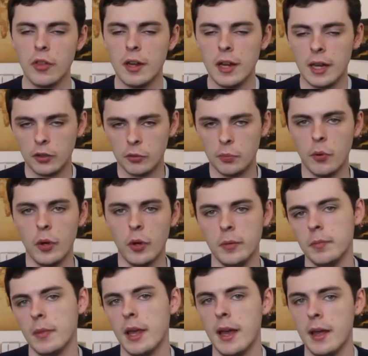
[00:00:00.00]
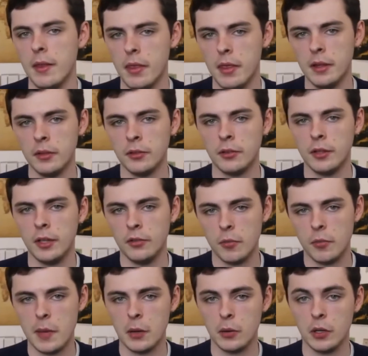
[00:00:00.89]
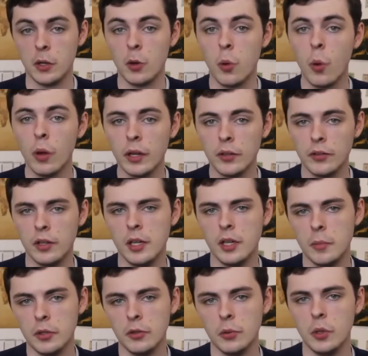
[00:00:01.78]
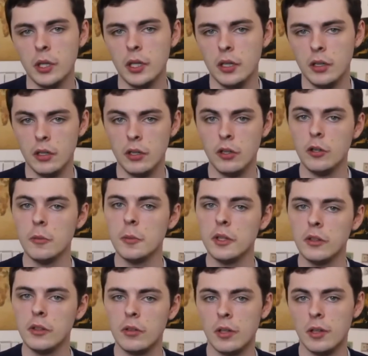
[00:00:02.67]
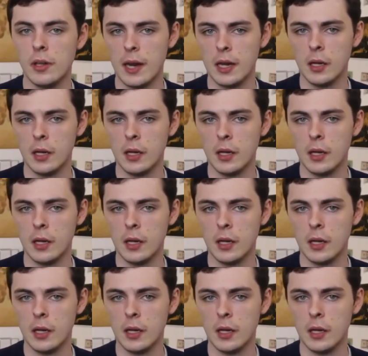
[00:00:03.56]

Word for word: to the next point, and this is about equality between humans and